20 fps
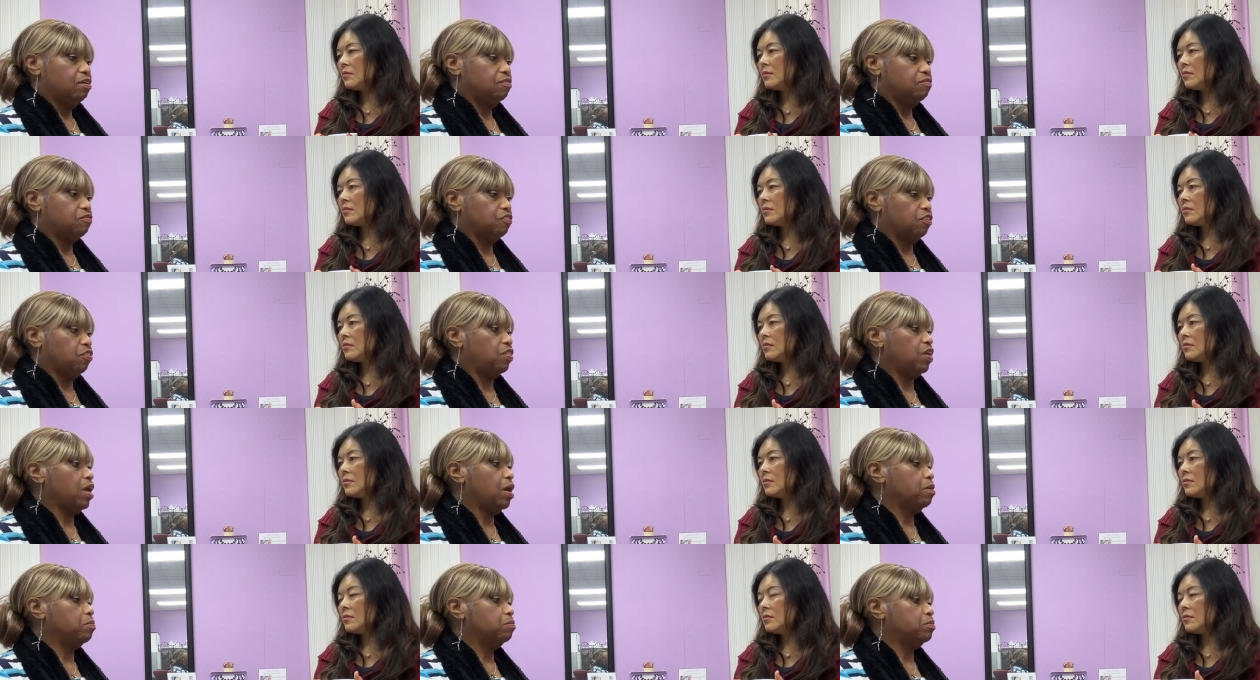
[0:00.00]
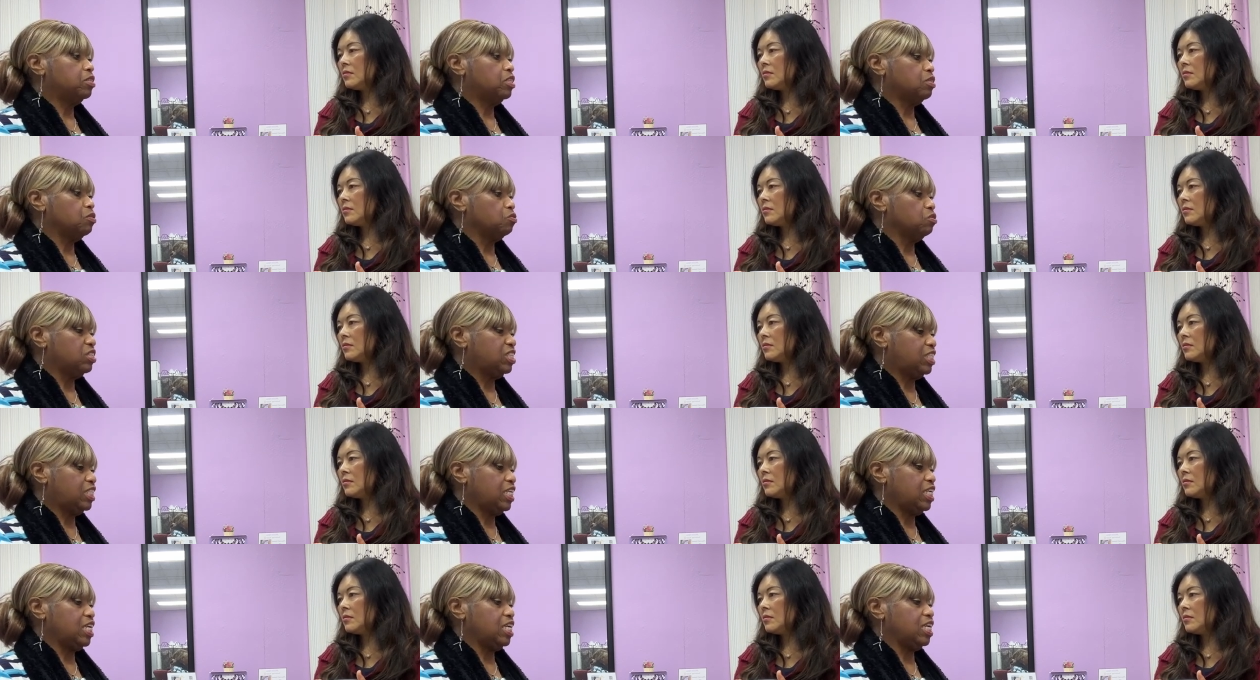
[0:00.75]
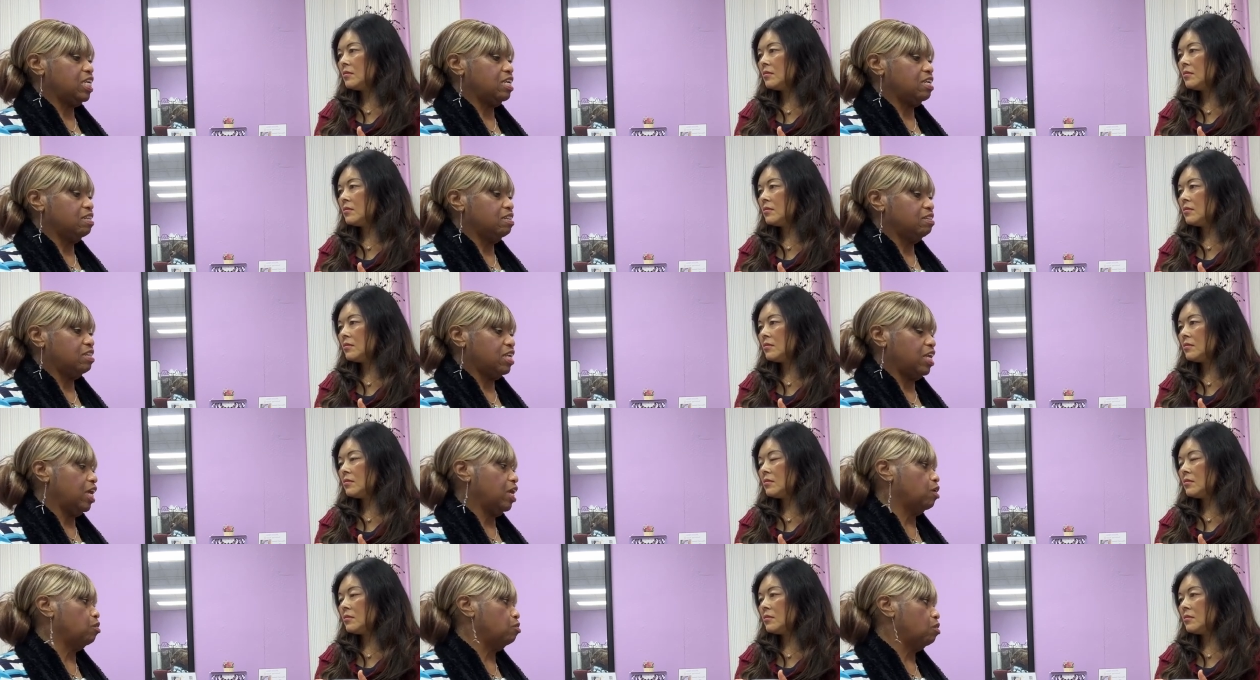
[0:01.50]
Speaker 1: for them to see
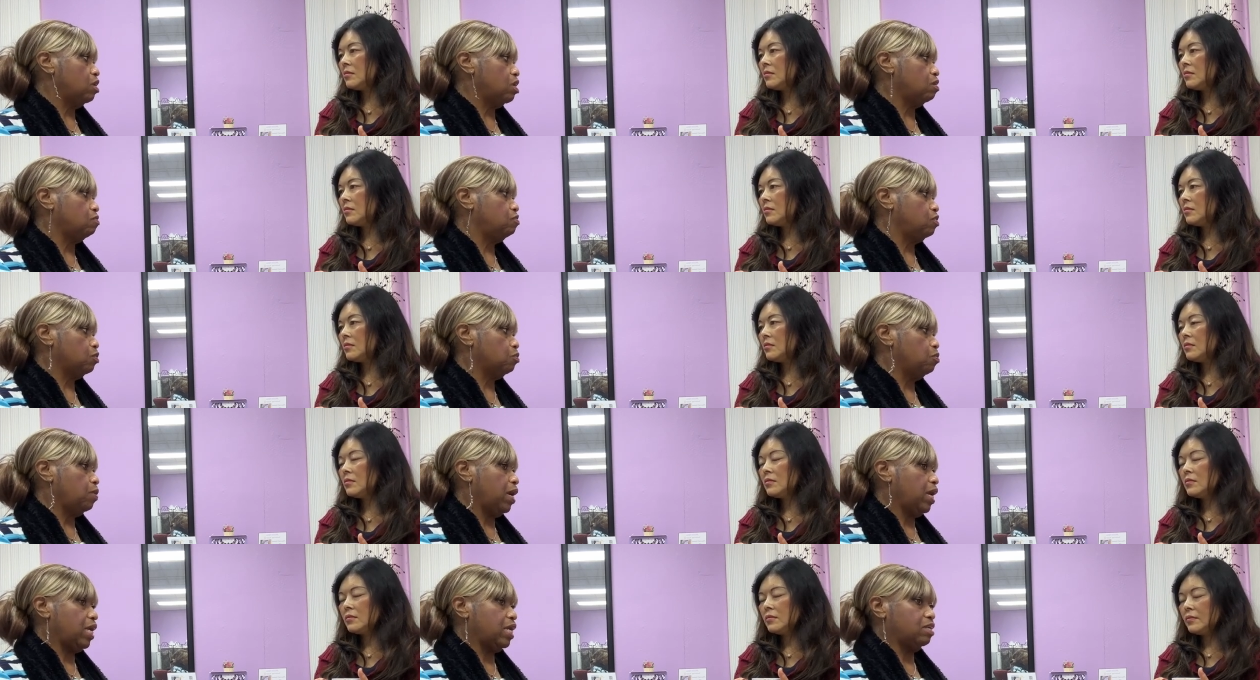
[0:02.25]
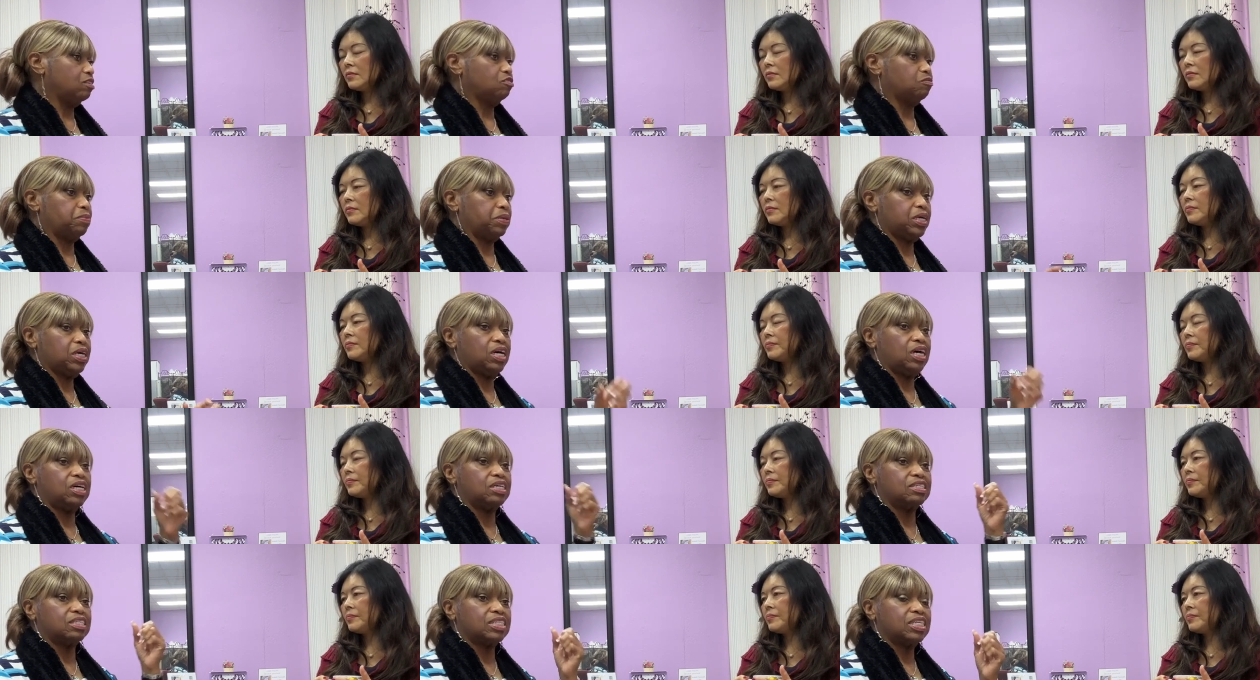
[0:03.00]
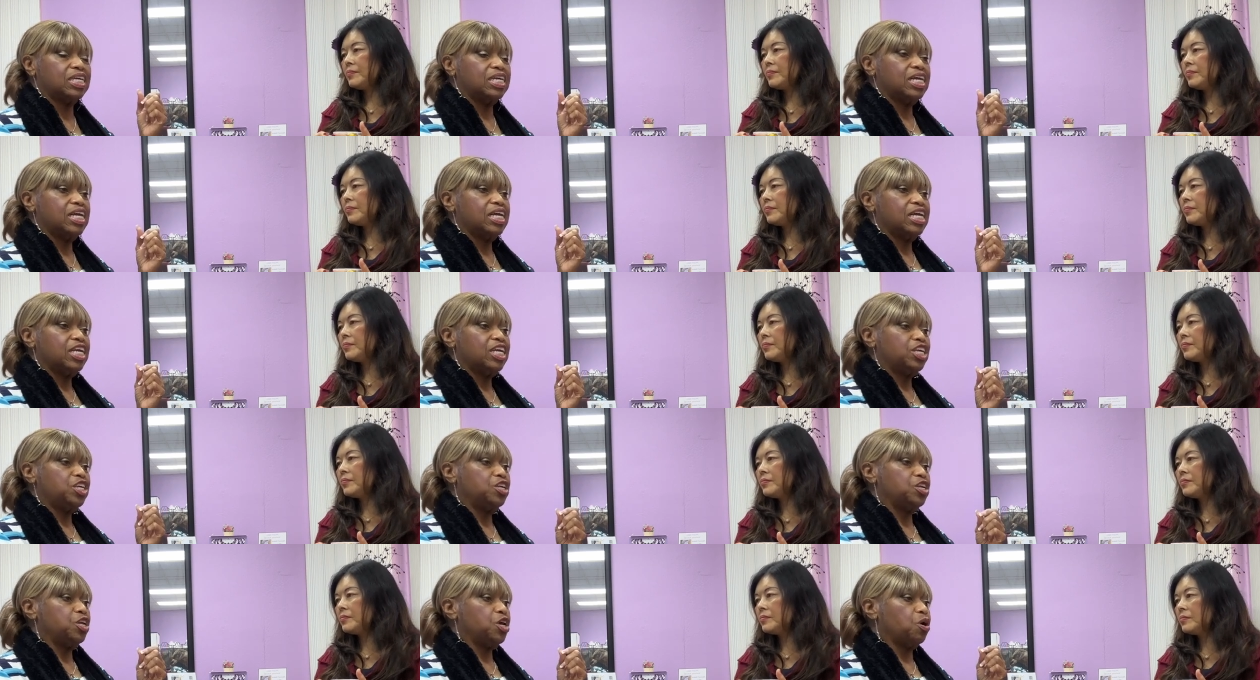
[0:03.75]
the error of their ways because
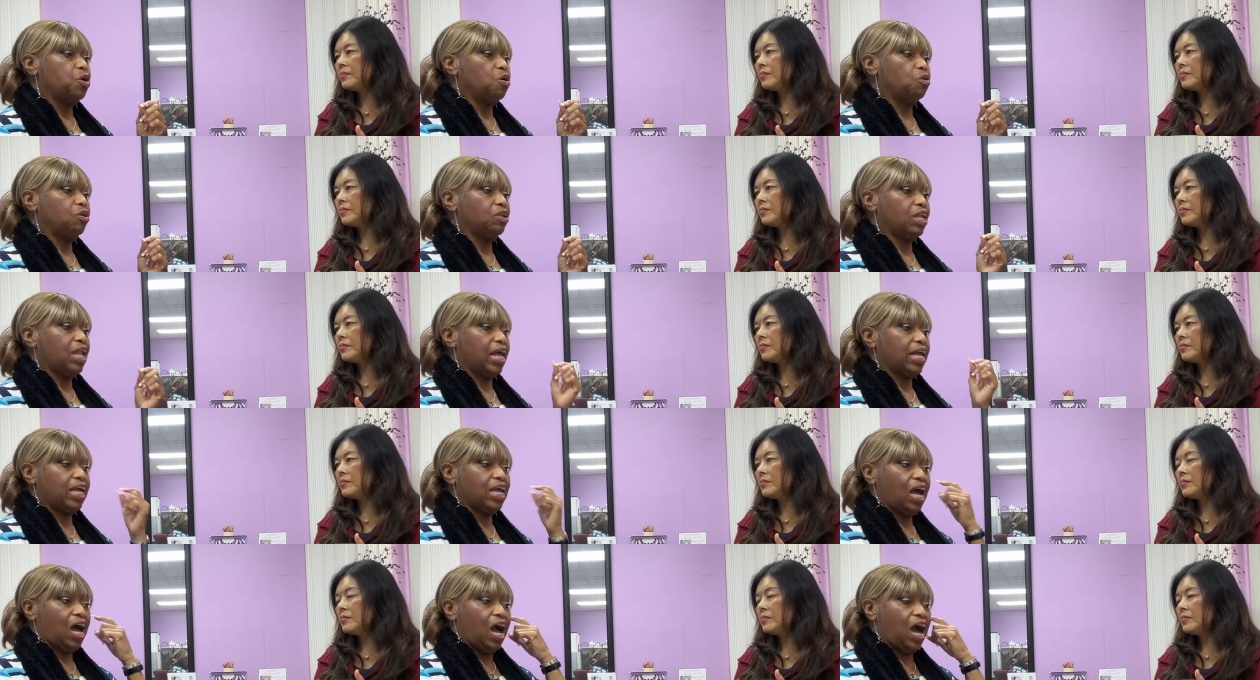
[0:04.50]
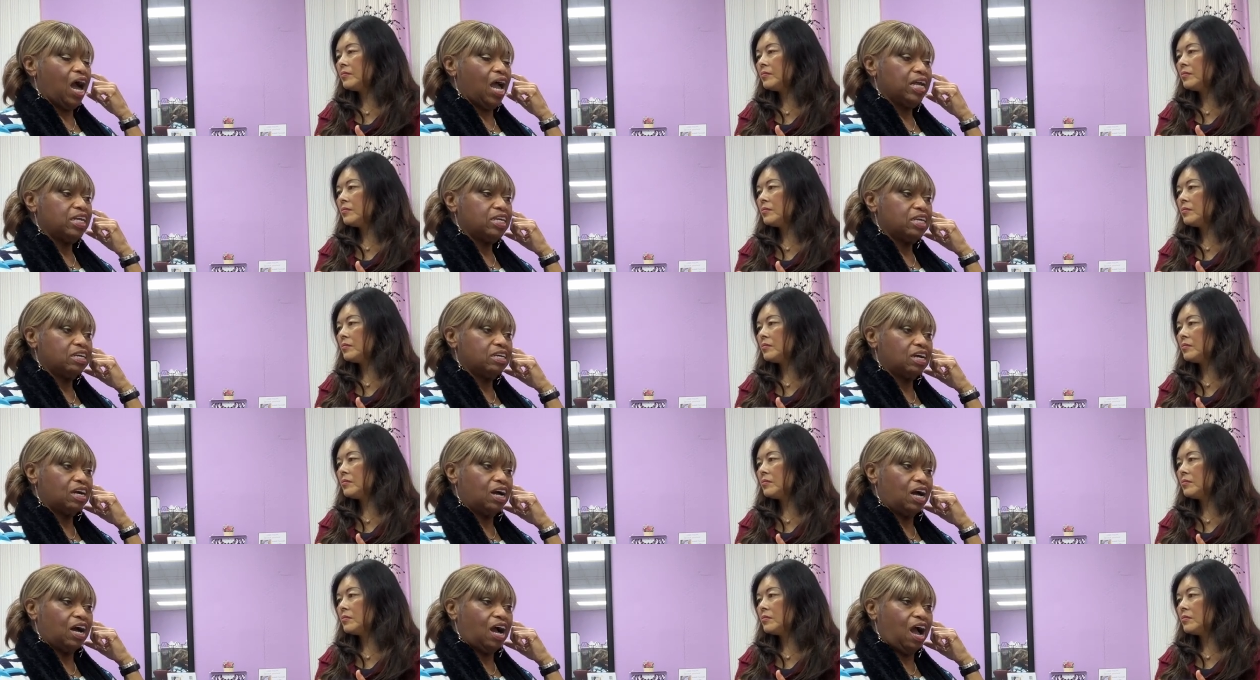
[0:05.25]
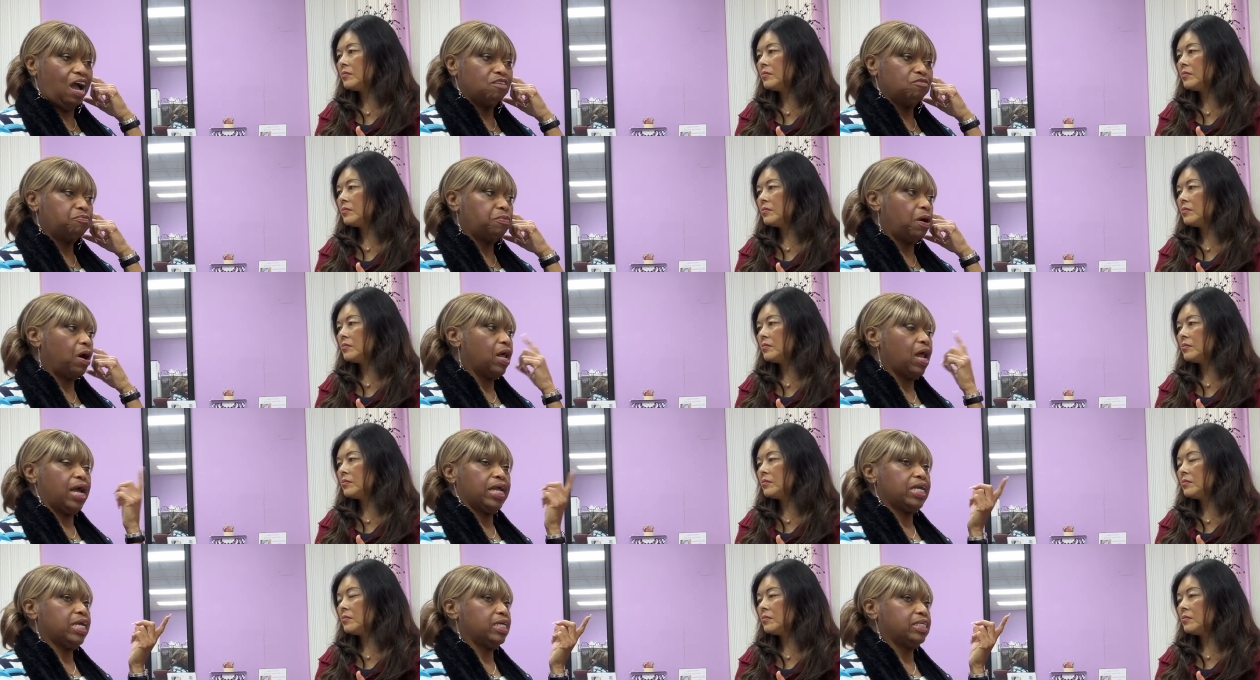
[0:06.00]
you know, like I, I've
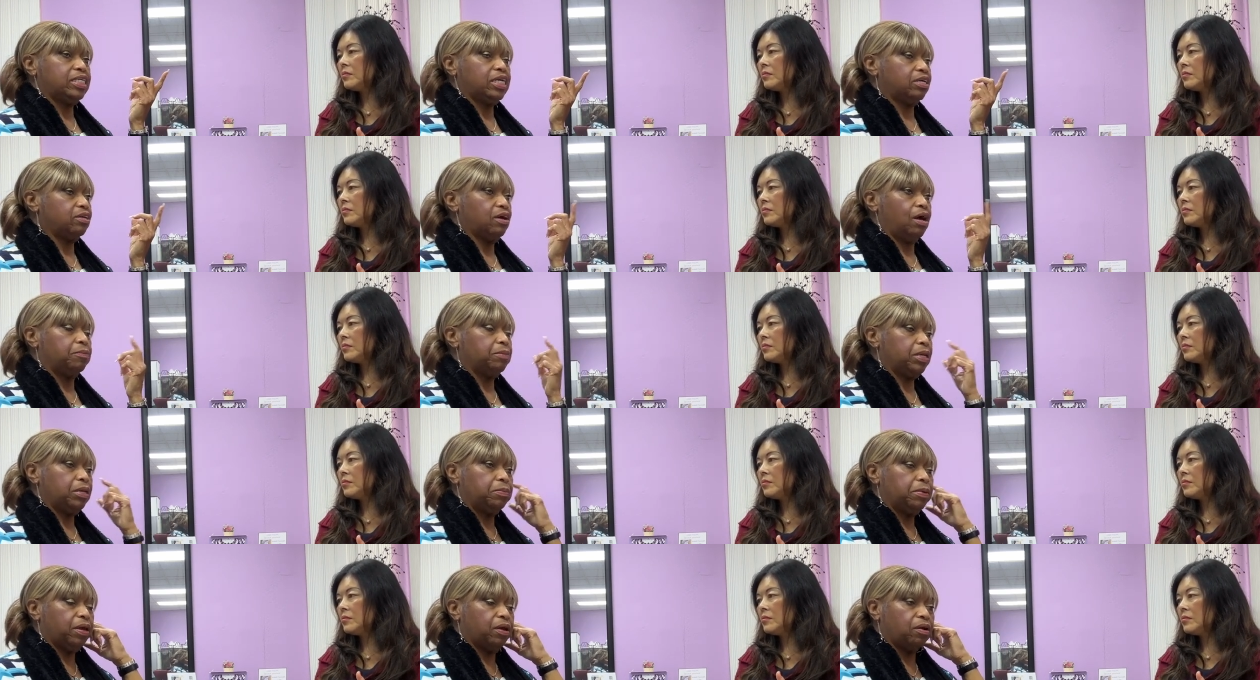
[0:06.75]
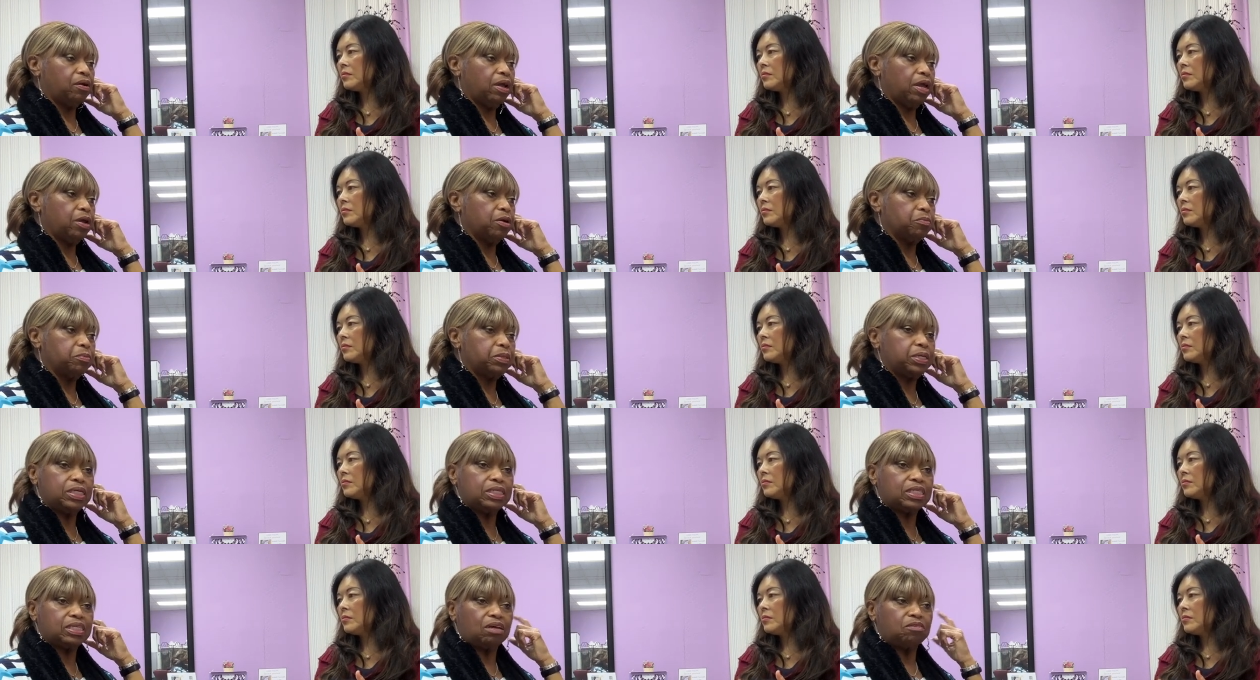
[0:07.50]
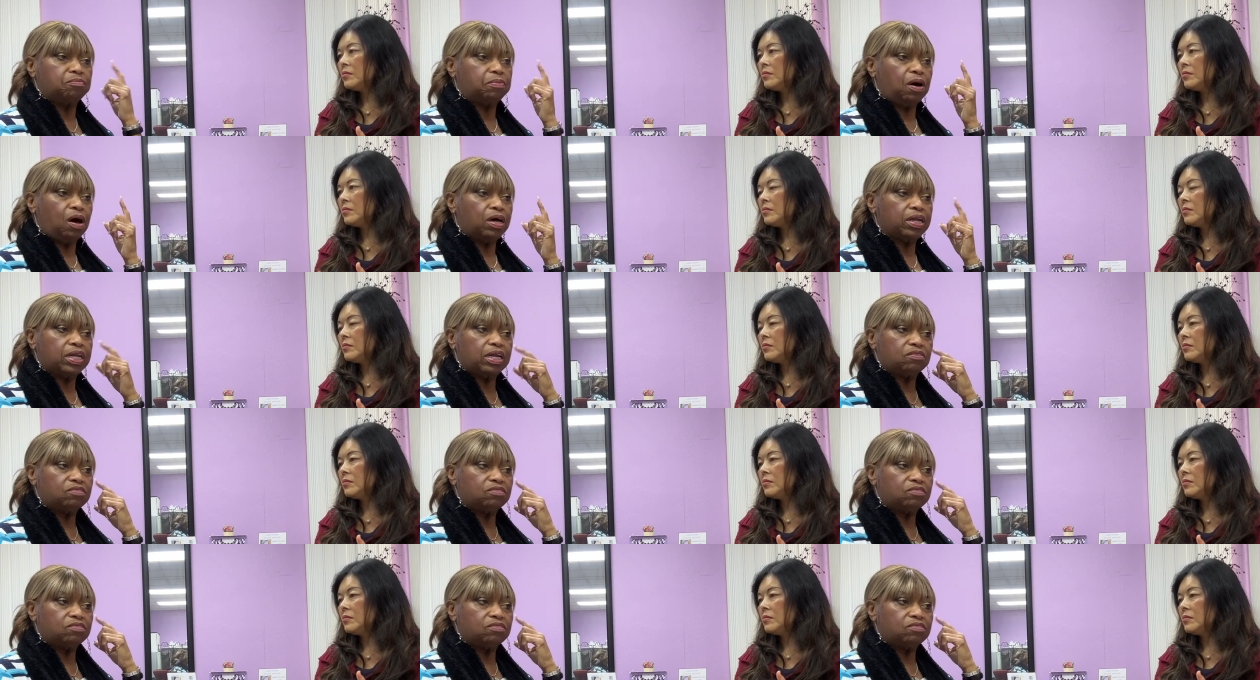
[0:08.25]
bought, I can't tell you how many pair of earbuds I bought.